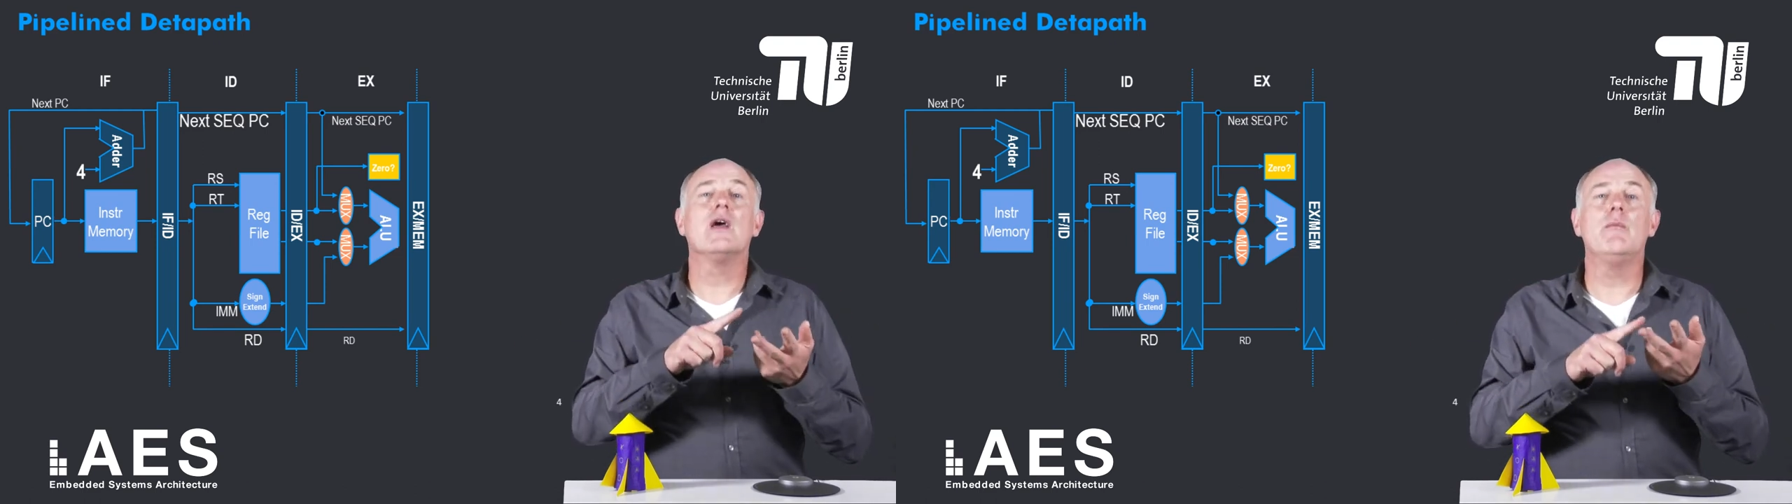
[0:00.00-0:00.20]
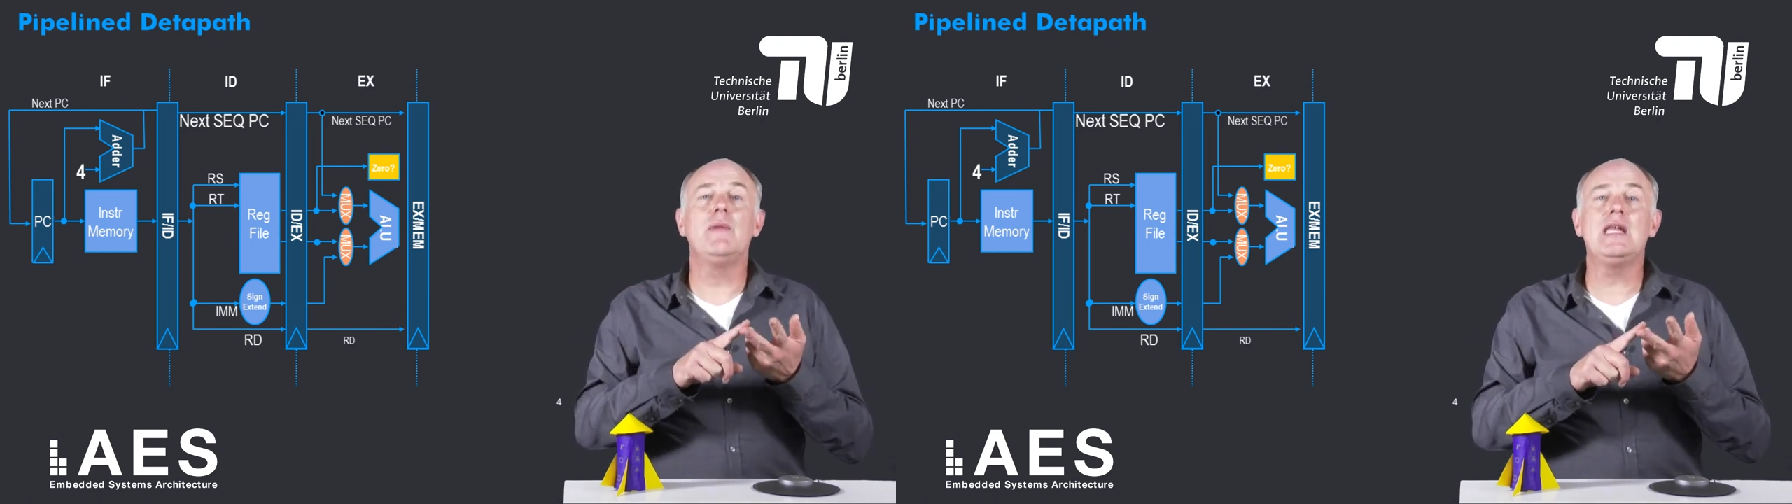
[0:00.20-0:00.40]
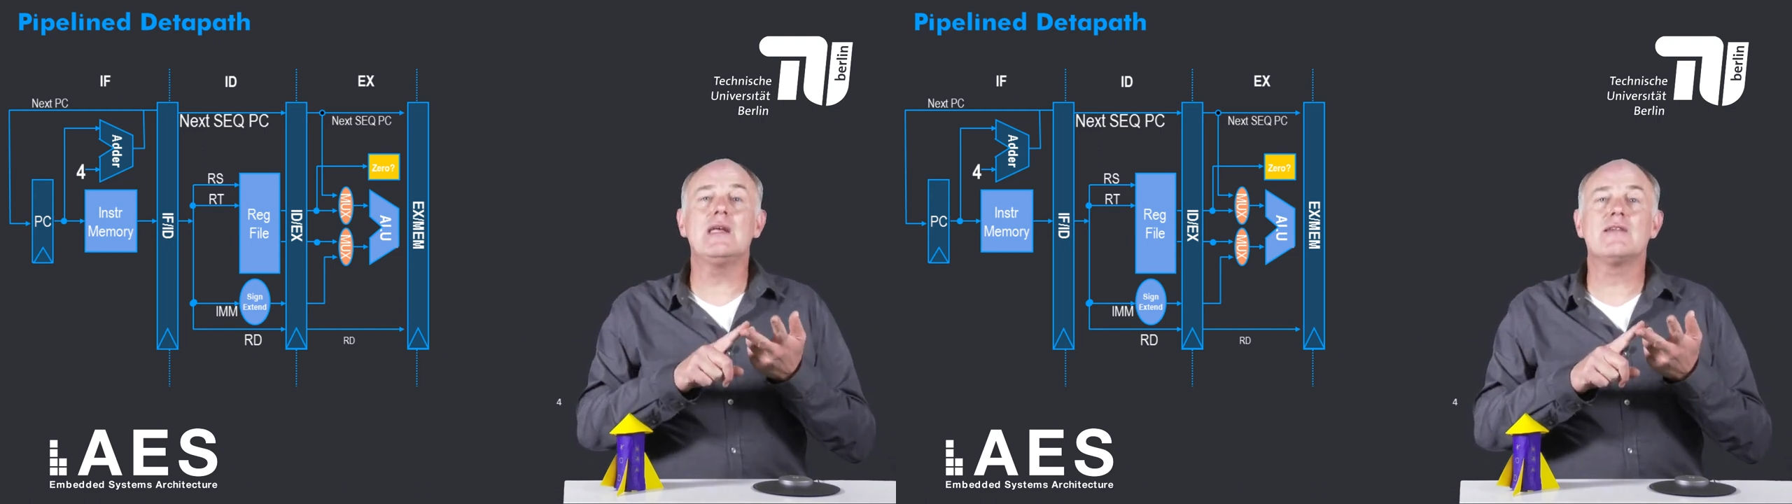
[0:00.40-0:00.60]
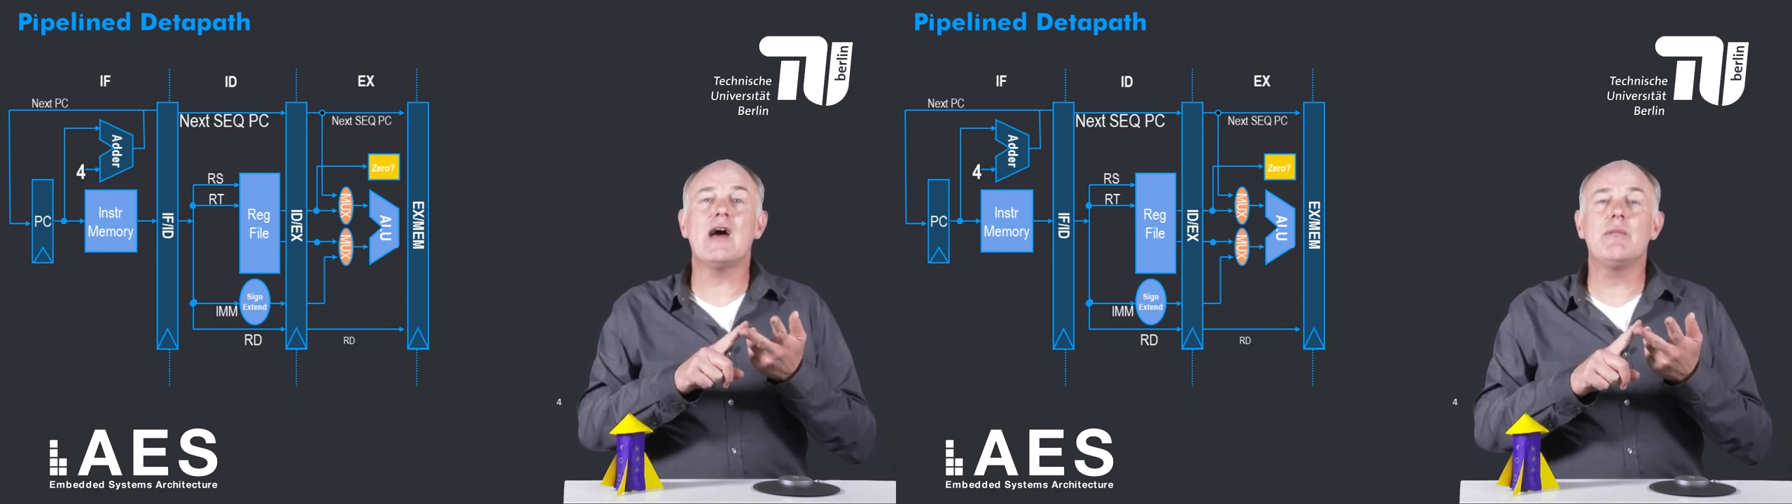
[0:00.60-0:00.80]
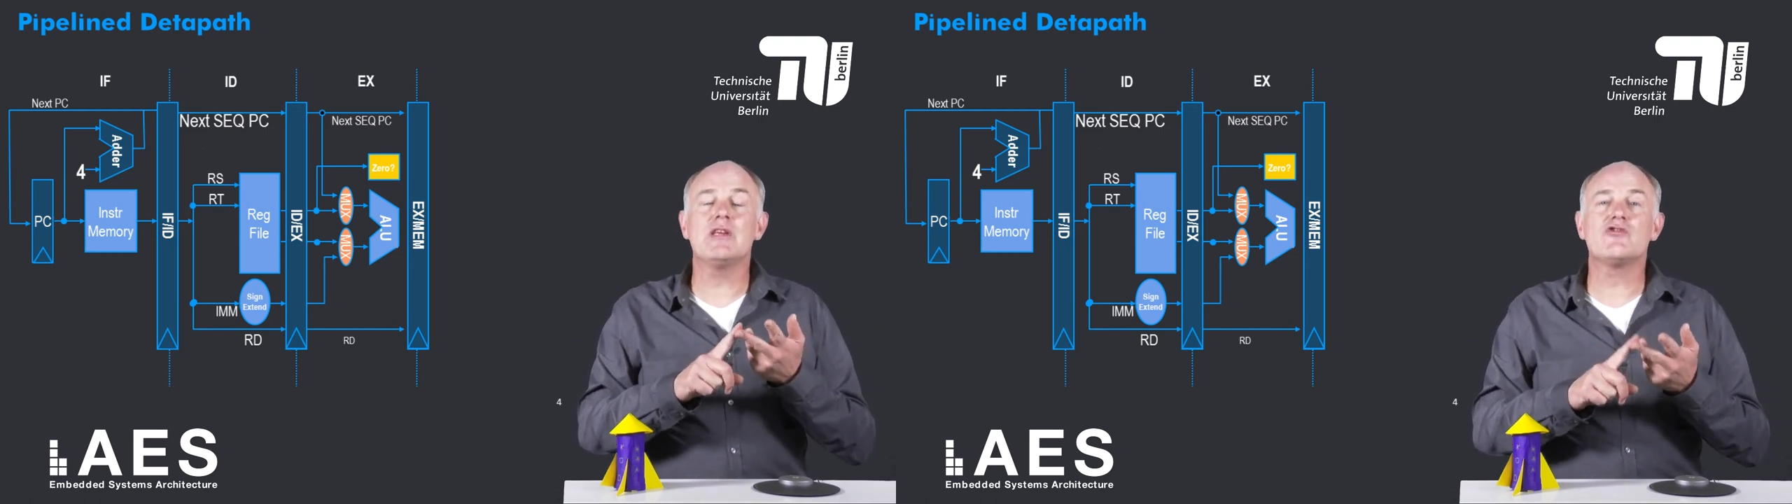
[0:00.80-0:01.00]
immediate
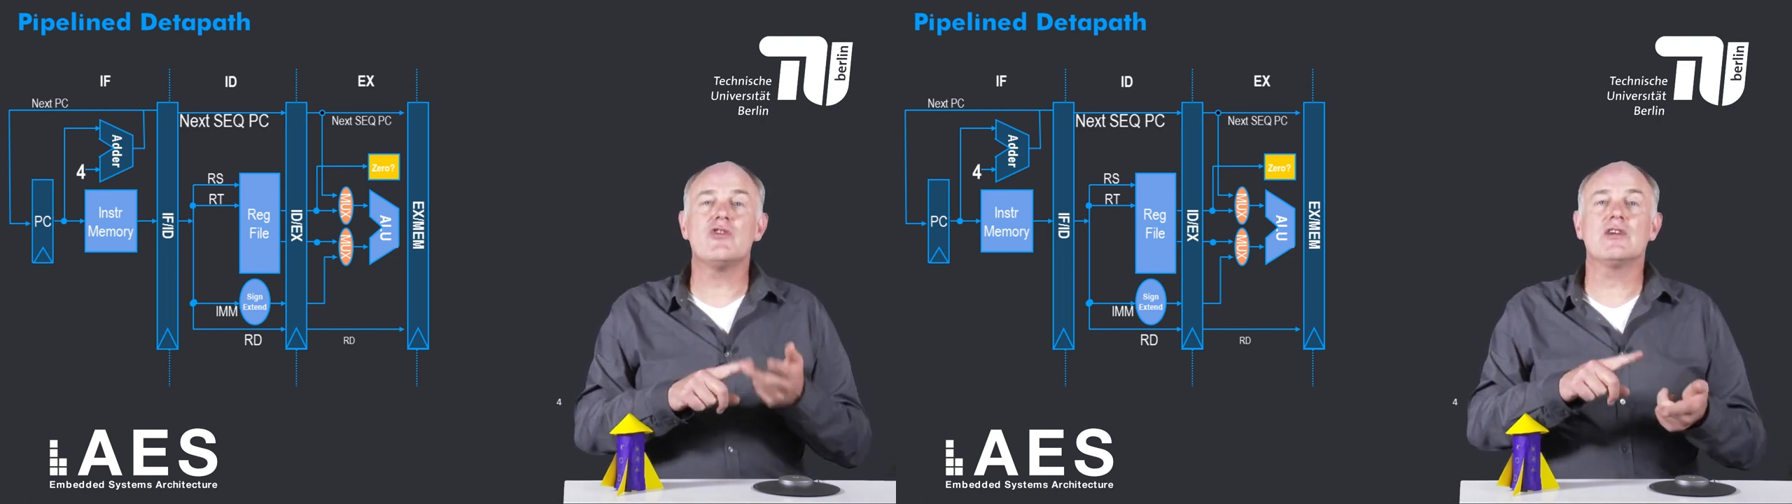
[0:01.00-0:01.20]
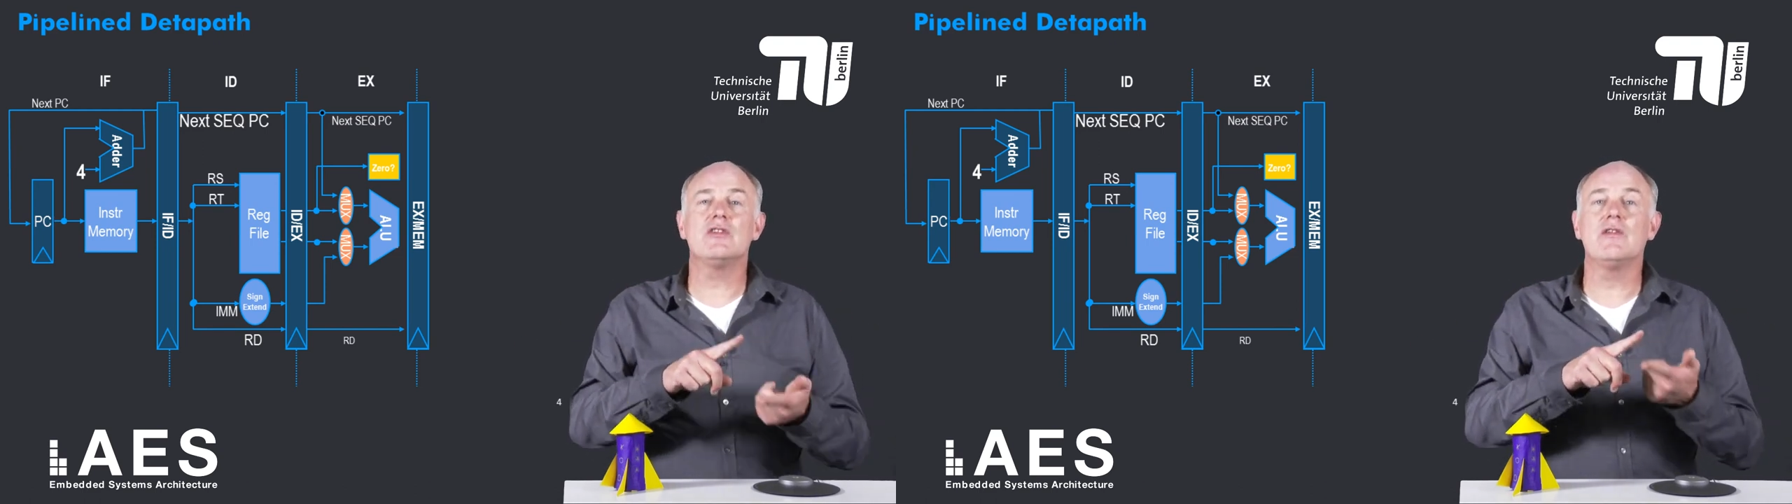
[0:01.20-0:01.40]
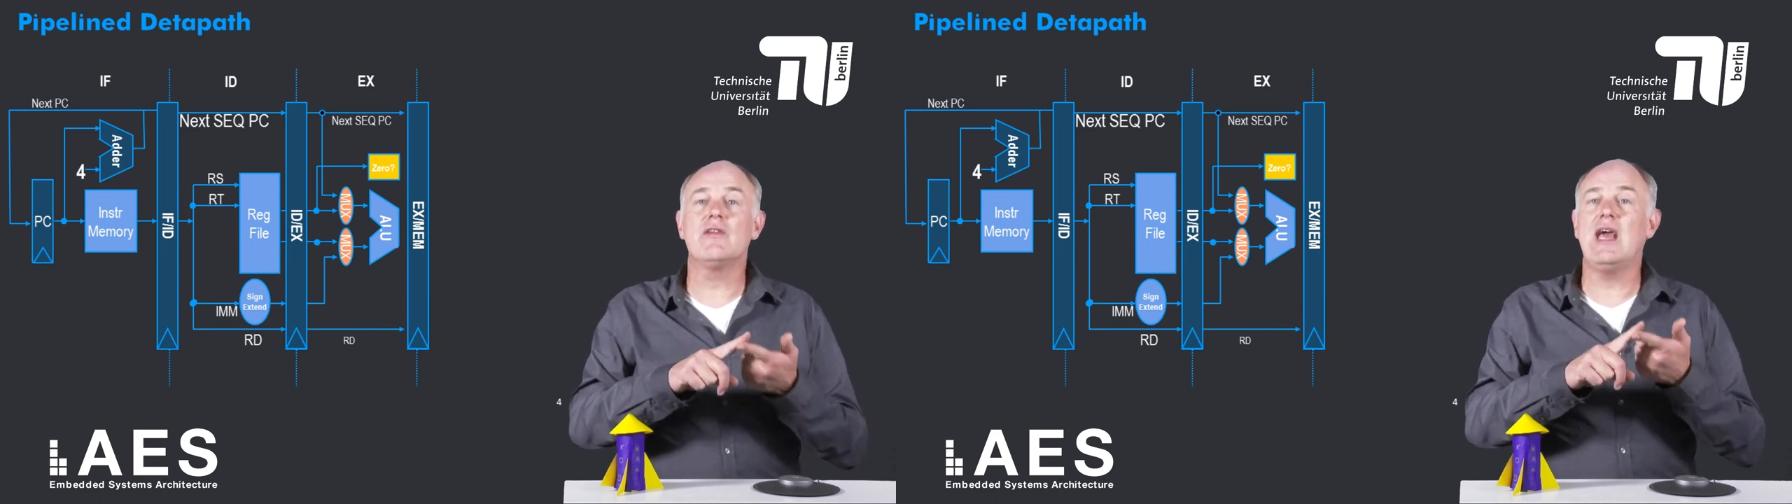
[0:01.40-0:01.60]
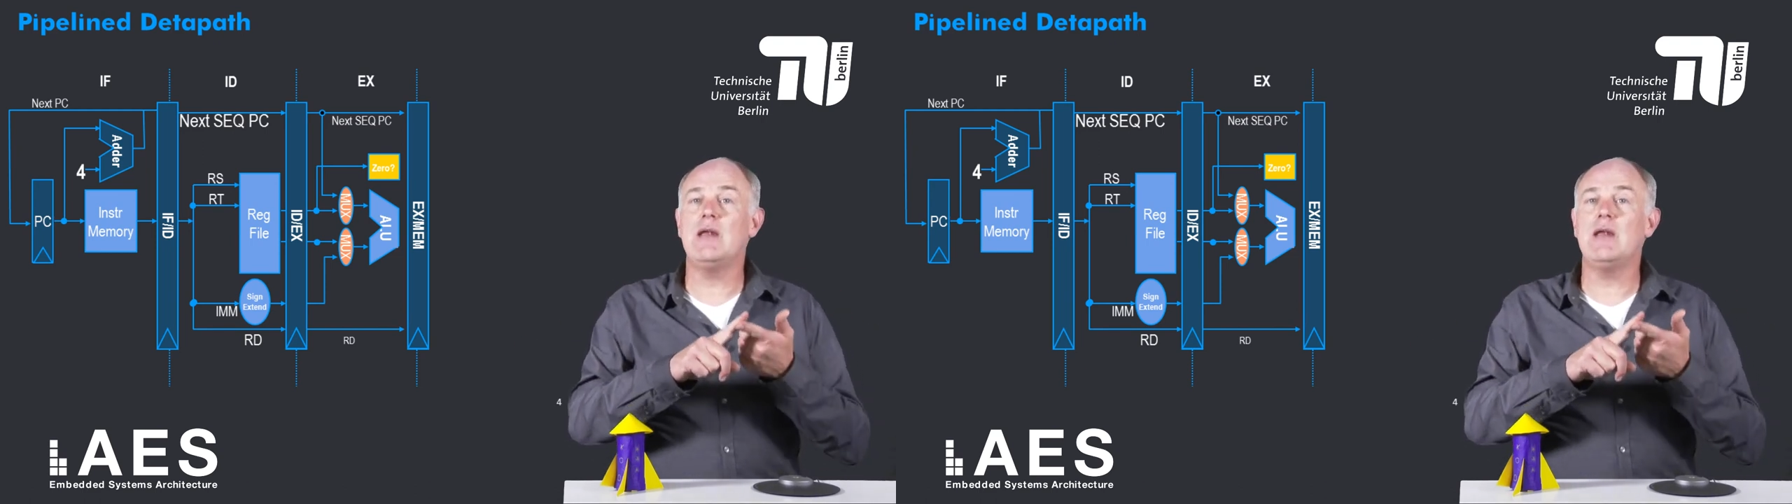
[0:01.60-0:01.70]
type instructions,